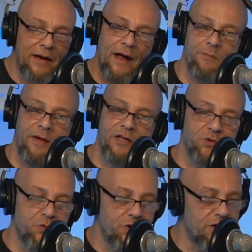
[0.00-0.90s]
I have to make
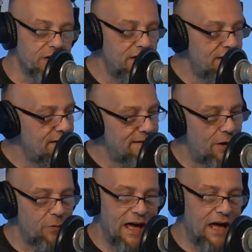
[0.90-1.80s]
sure
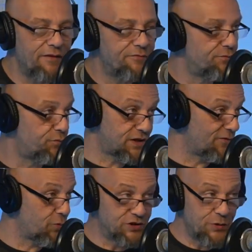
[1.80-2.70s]
that we have
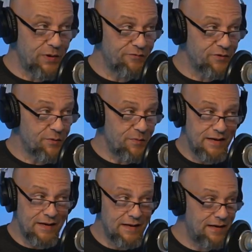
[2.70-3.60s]
stuff we're doing for the
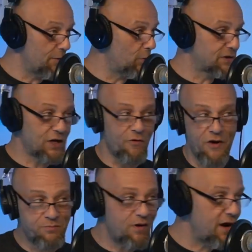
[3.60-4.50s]
meeting and what's our
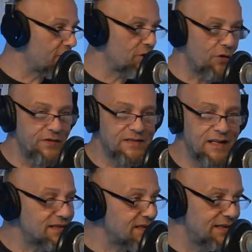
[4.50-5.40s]
icebreaker and all these
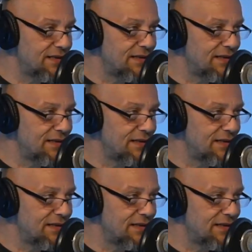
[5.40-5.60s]
things.